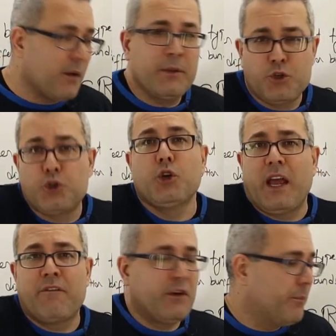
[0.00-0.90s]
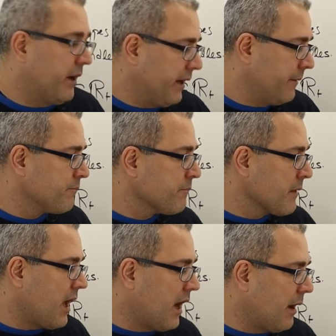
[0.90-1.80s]
I mean, should everybody
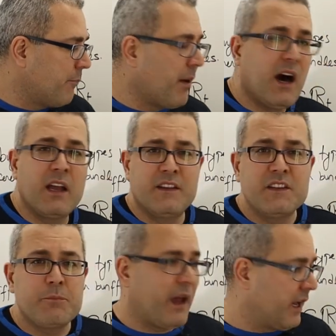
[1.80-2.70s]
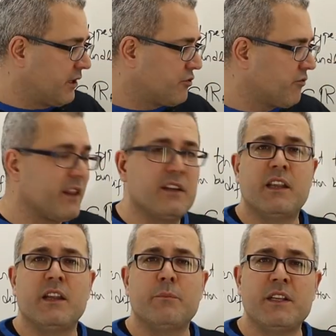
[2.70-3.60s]
buy this package rather
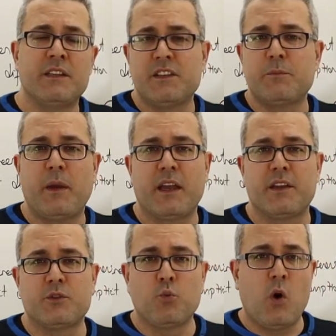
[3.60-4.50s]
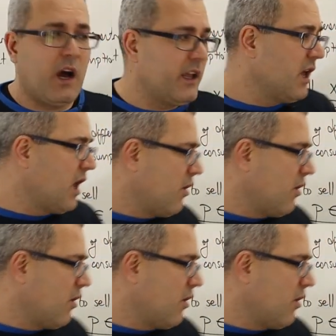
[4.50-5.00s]
than this package? Why?